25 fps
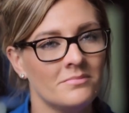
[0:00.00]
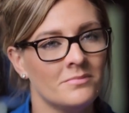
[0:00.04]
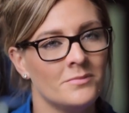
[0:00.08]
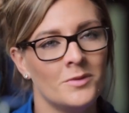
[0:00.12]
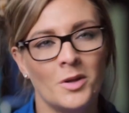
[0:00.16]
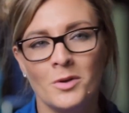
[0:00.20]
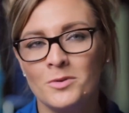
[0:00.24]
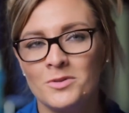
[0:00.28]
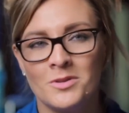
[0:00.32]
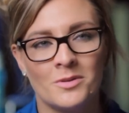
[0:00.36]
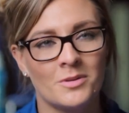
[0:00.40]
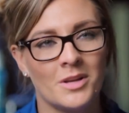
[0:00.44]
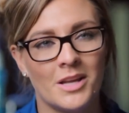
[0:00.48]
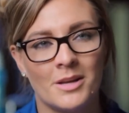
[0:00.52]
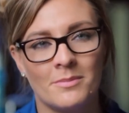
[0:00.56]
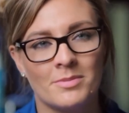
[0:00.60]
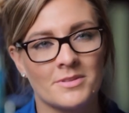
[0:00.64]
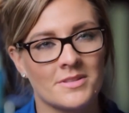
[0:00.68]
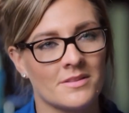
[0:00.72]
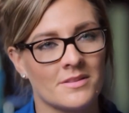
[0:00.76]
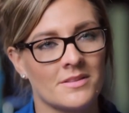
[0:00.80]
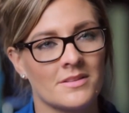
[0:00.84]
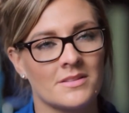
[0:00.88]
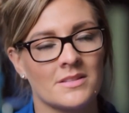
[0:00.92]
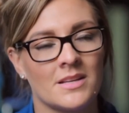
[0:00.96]
no two labours
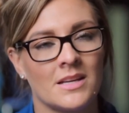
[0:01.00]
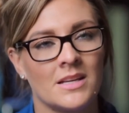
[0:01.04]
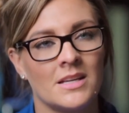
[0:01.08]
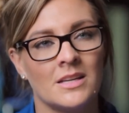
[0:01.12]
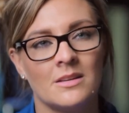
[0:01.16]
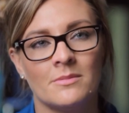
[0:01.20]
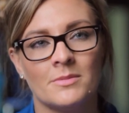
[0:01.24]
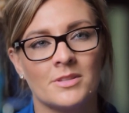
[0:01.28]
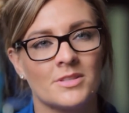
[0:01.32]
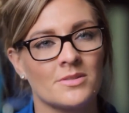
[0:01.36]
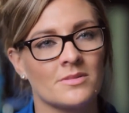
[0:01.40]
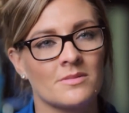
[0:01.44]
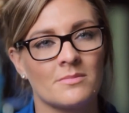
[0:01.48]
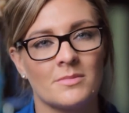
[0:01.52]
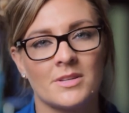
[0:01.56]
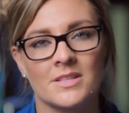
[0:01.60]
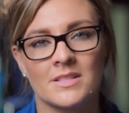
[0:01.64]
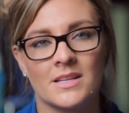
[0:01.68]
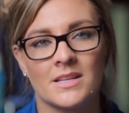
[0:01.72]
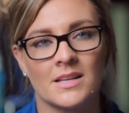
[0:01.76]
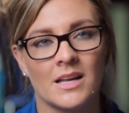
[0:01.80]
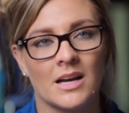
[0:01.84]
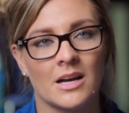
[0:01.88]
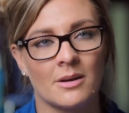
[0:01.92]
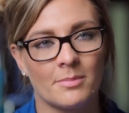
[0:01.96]
are the same, it doesn't mean it's
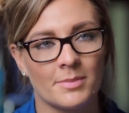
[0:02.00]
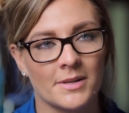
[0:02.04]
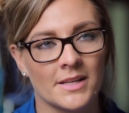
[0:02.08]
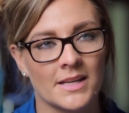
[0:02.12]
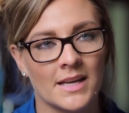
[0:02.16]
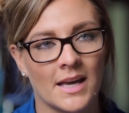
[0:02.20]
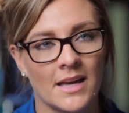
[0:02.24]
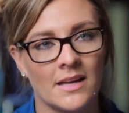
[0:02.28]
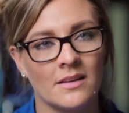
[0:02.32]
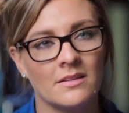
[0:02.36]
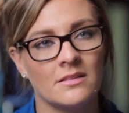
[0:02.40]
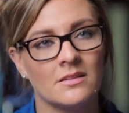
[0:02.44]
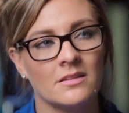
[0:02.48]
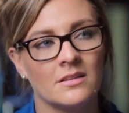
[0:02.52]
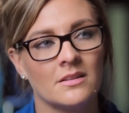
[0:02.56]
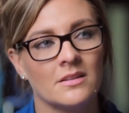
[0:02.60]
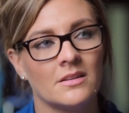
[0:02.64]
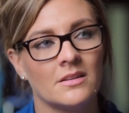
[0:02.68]
going to happen again.